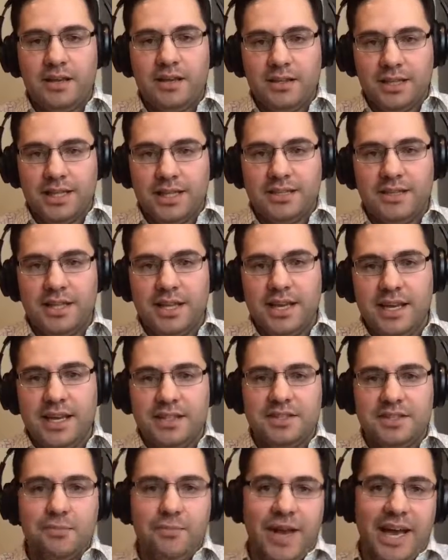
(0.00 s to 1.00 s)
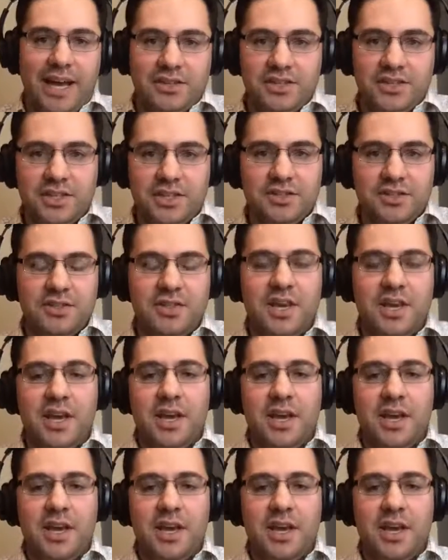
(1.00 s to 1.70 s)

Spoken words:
listing into batches,